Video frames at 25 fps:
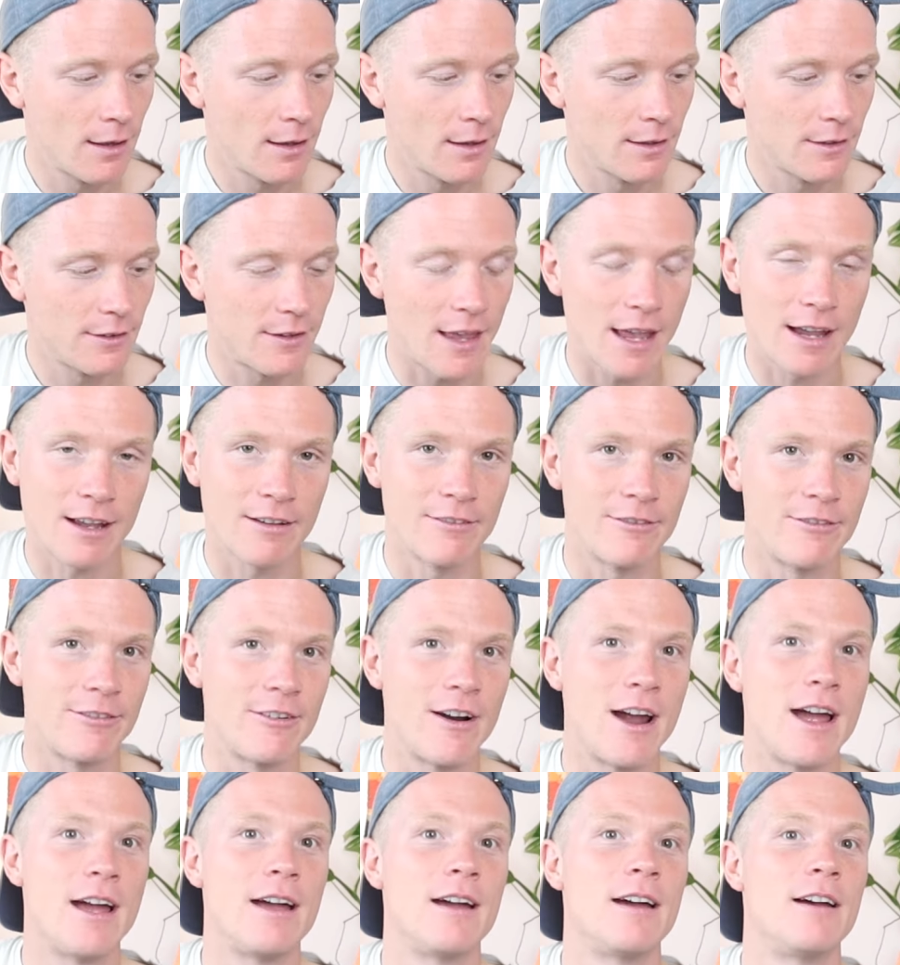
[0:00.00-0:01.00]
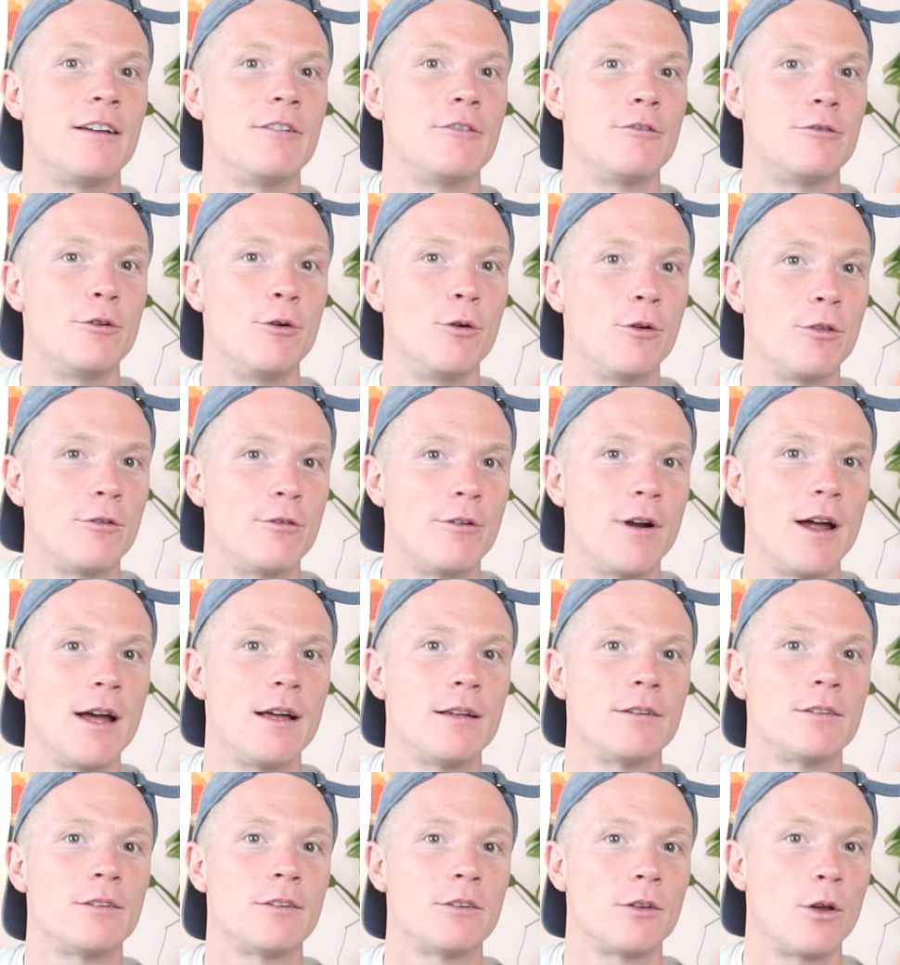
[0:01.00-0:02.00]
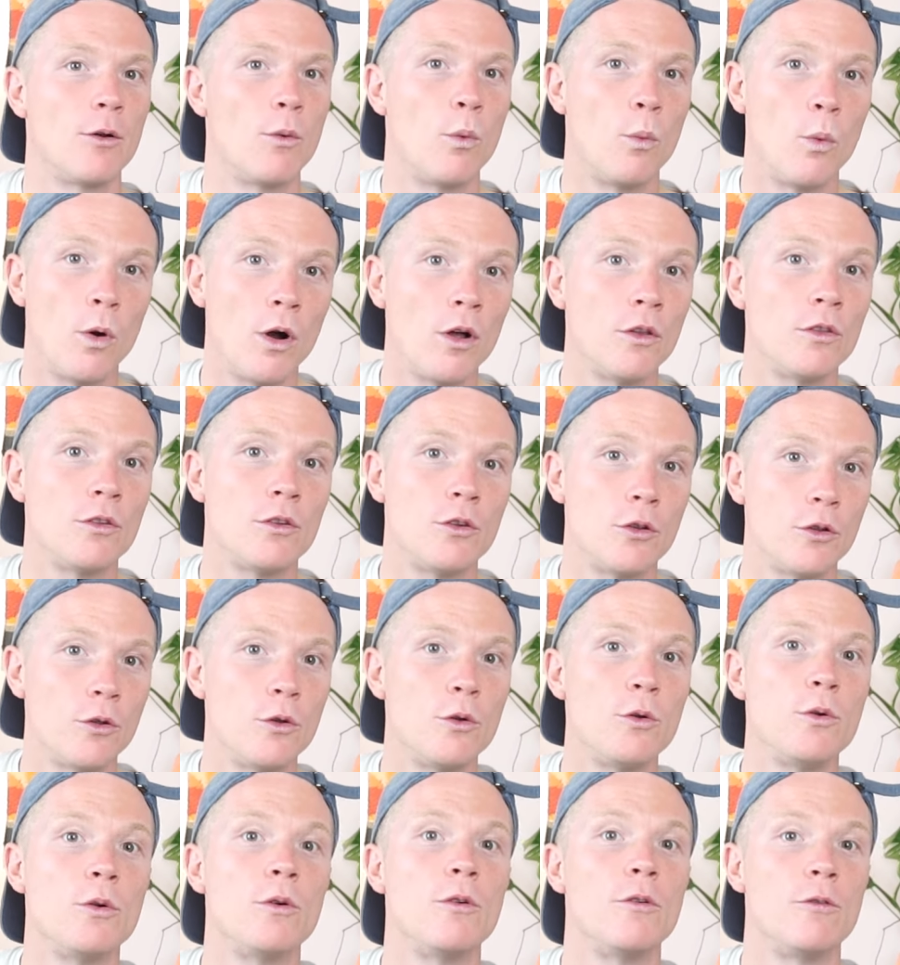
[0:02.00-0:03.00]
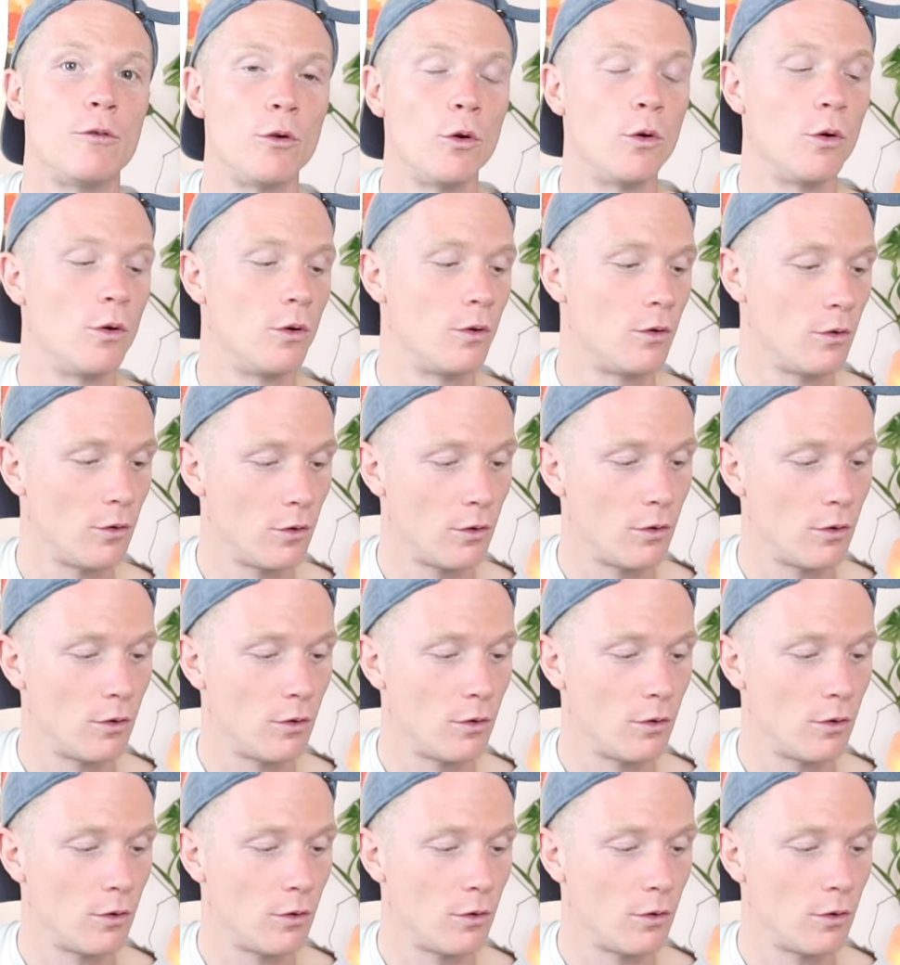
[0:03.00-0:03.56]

2nd fret, and 4th fret. So 1, 2, 4.